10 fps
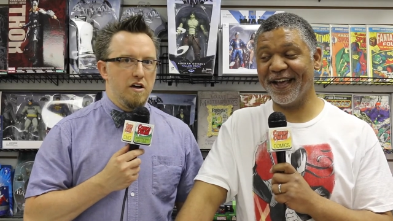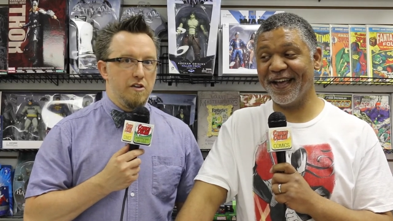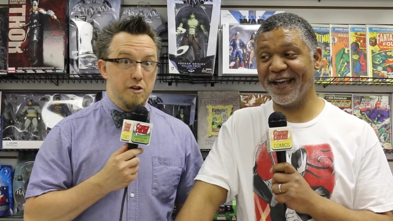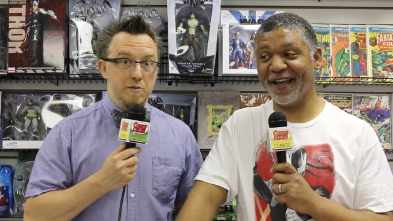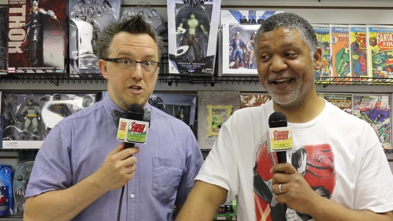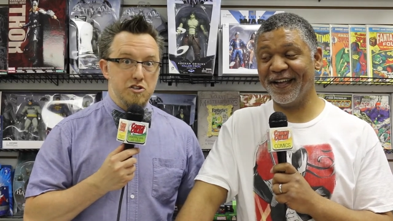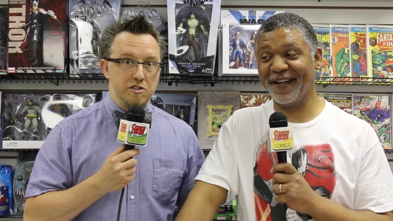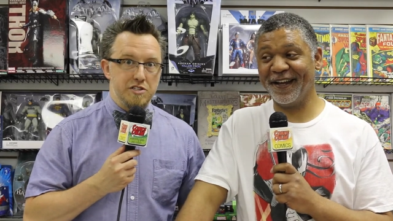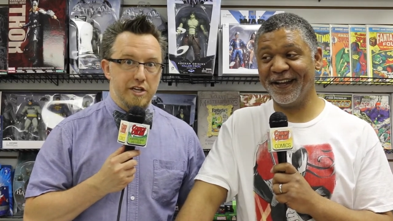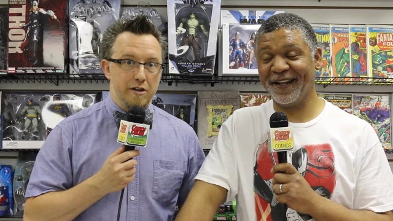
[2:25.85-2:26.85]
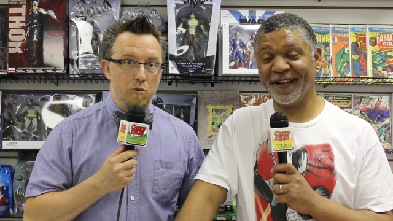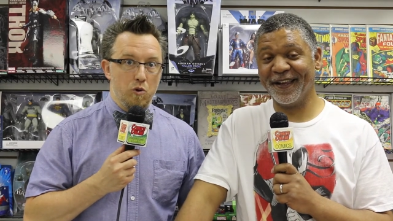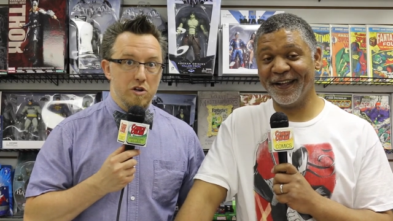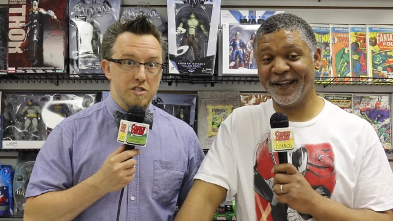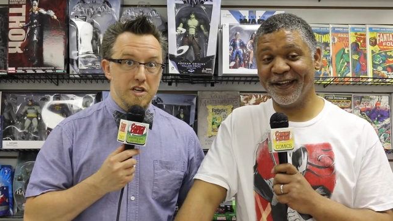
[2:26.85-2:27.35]
Speaker 1: the original Secret
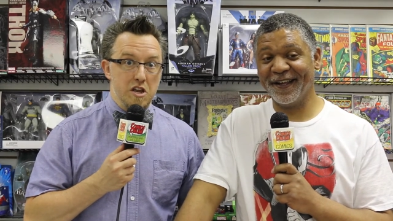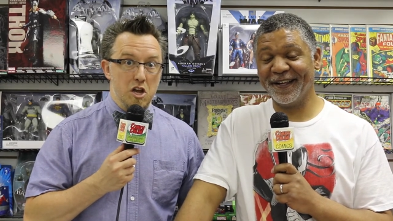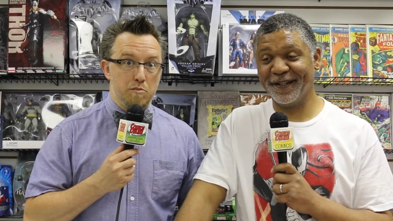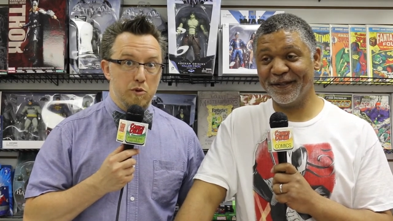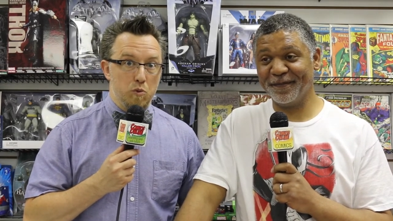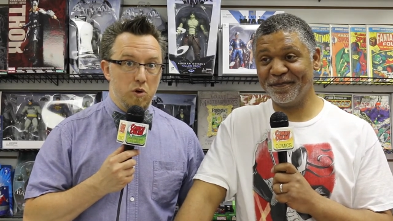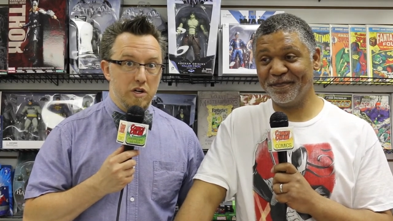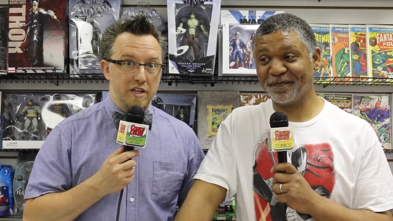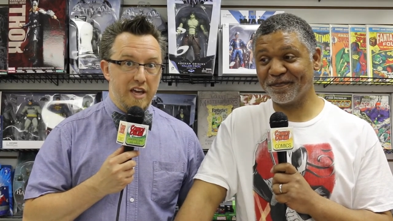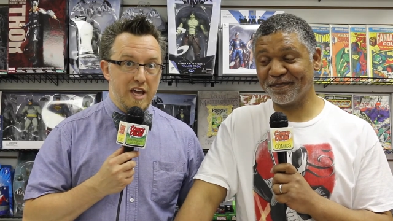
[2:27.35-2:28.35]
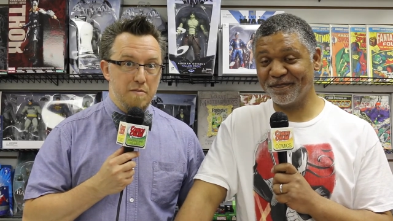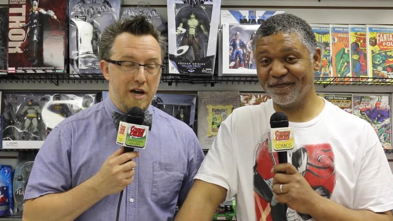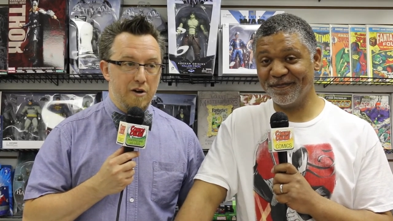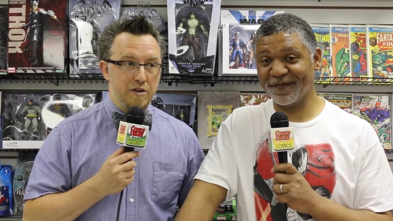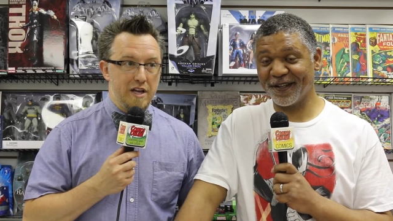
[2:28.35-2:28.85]
Wars, #1 came
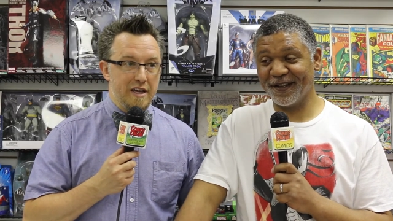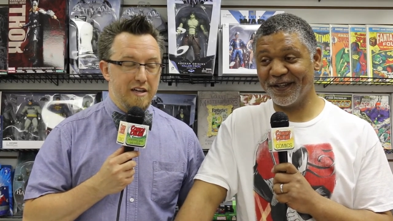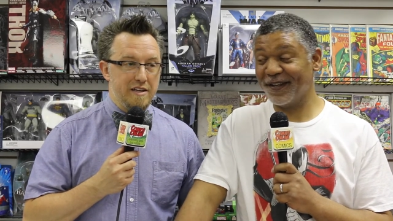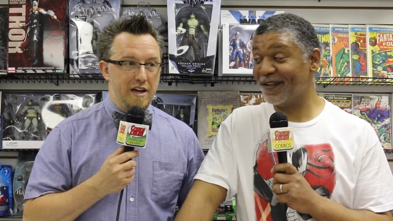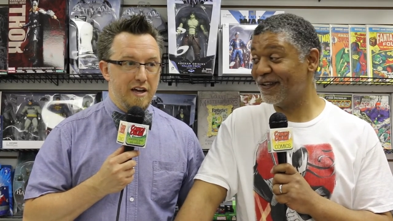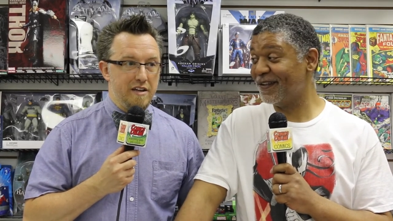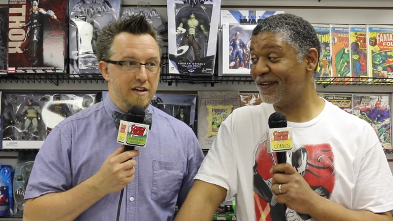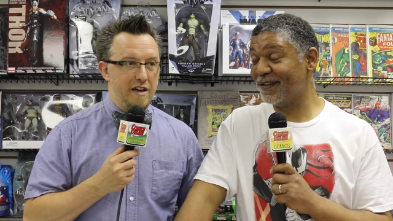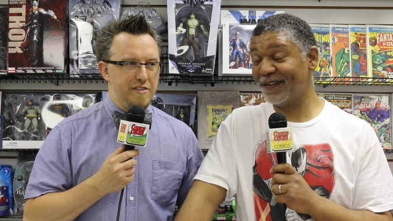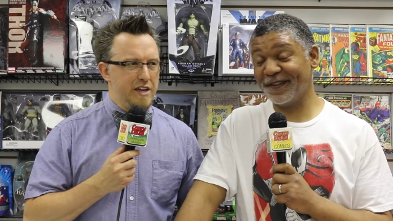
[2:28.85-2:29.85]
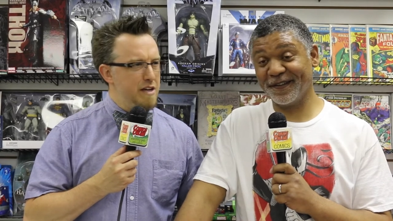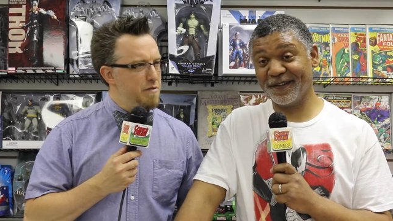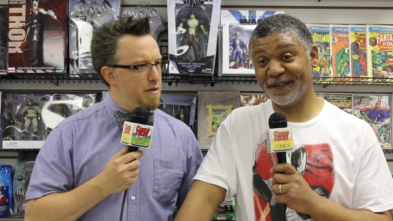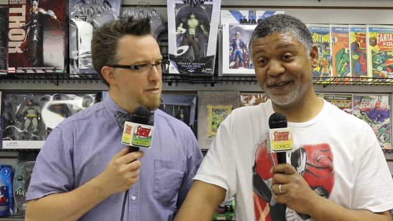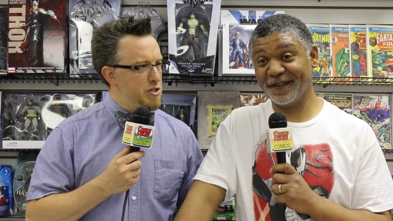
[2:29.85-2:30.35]
out. And I think
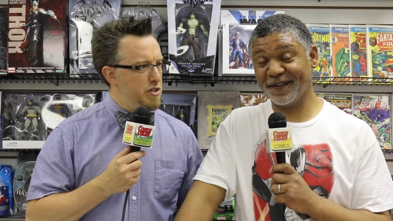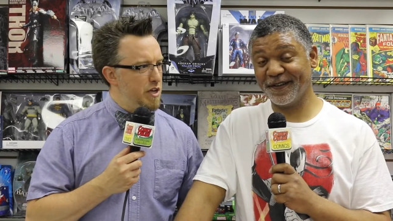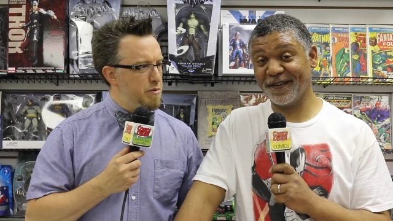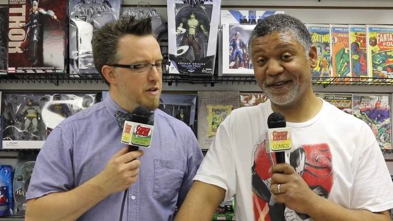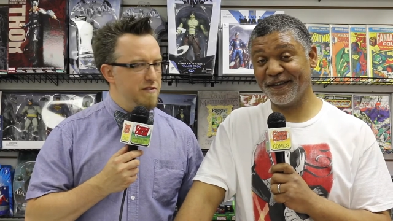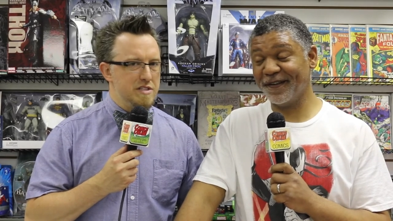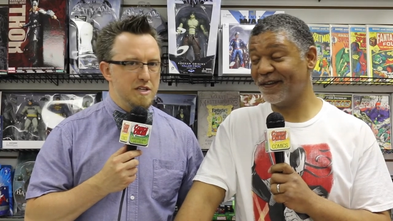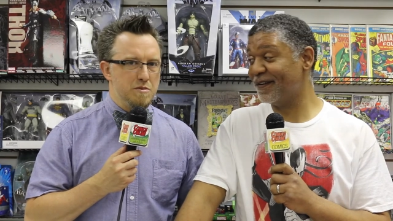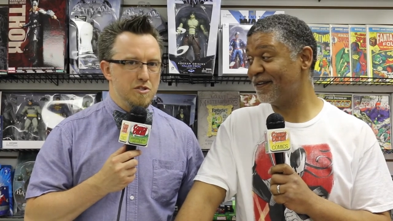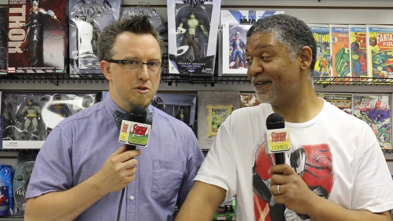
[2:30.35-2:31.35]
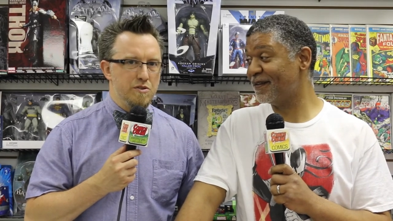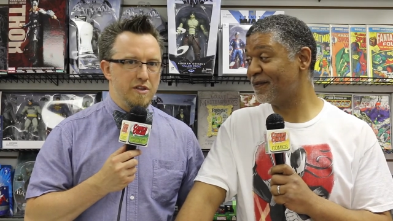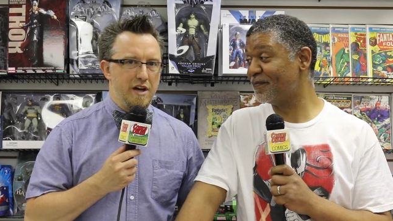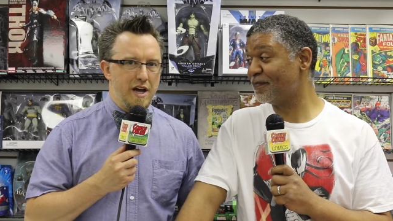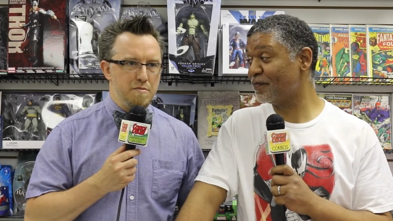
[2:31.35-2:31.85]
I mentioned on a previous episode
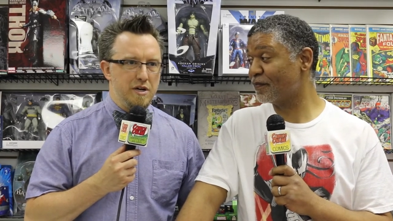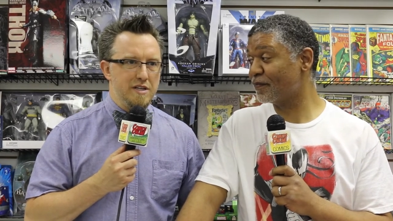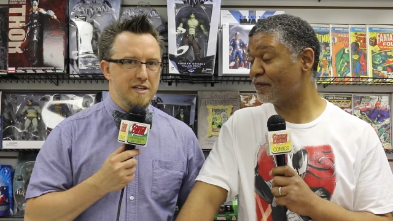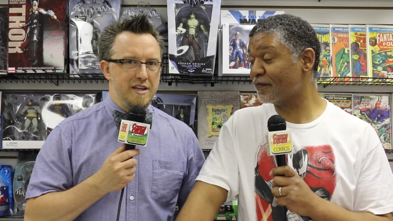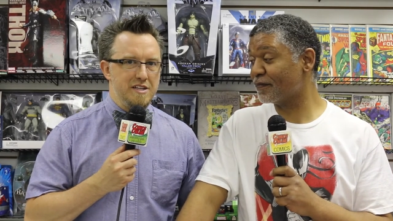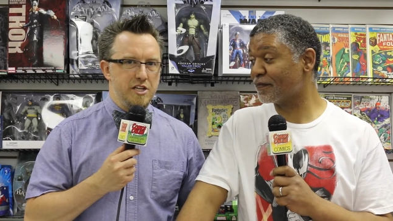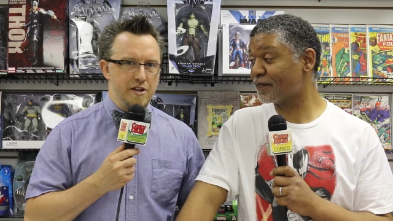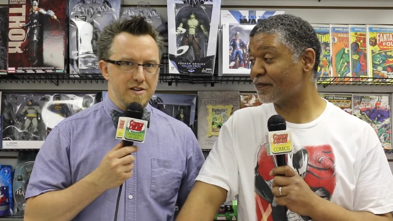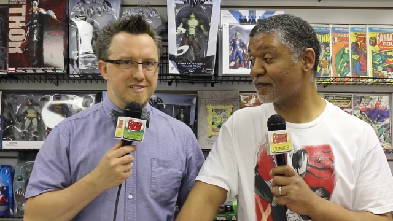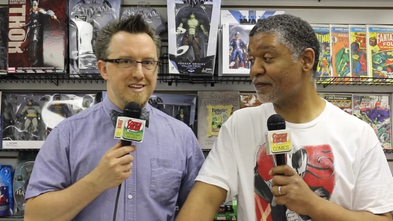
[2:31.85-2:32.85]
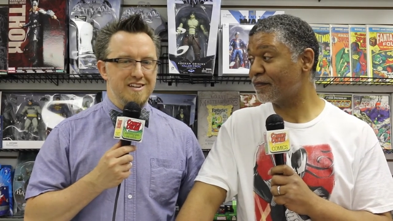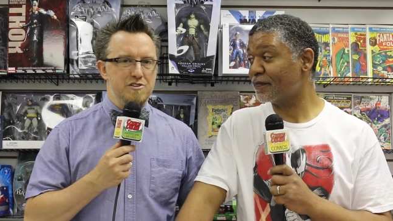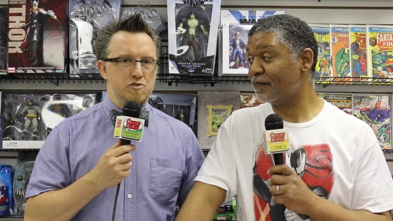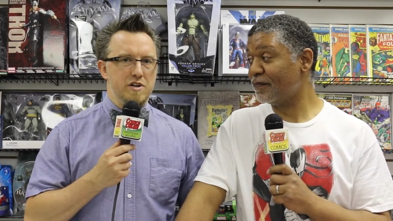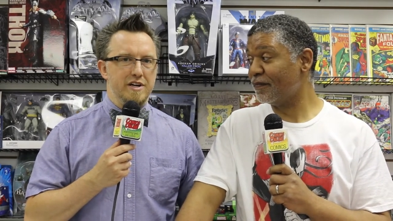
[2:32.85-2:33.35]
that I bought that at Tierra Santa
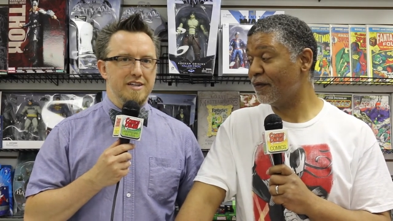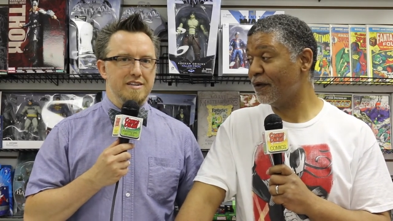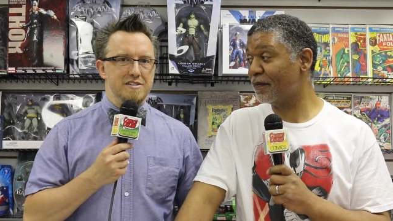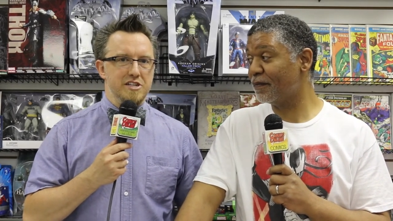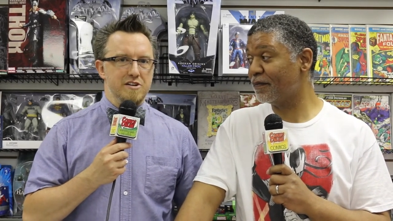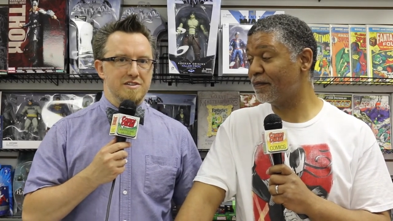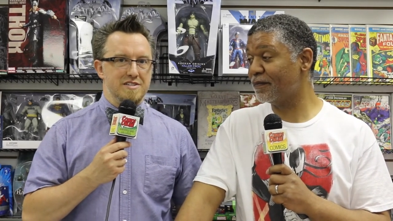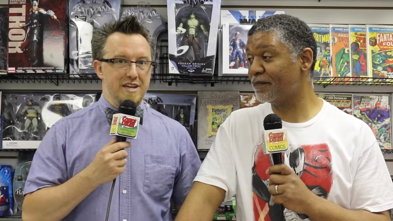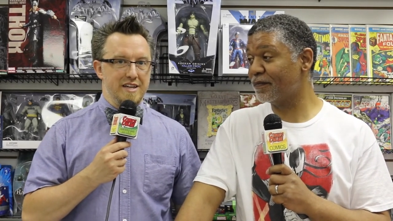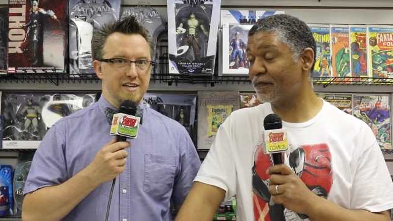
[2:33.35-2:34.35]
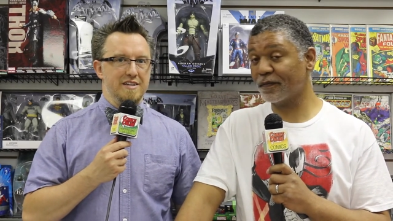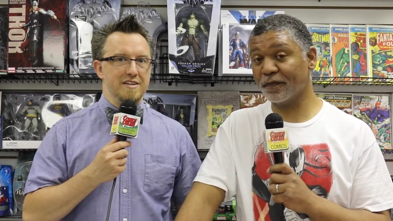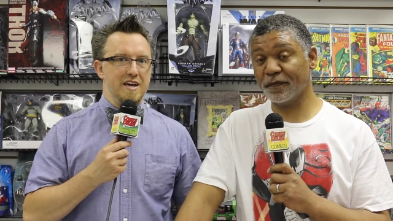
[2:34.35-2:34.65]
Drug in Tierra Santa,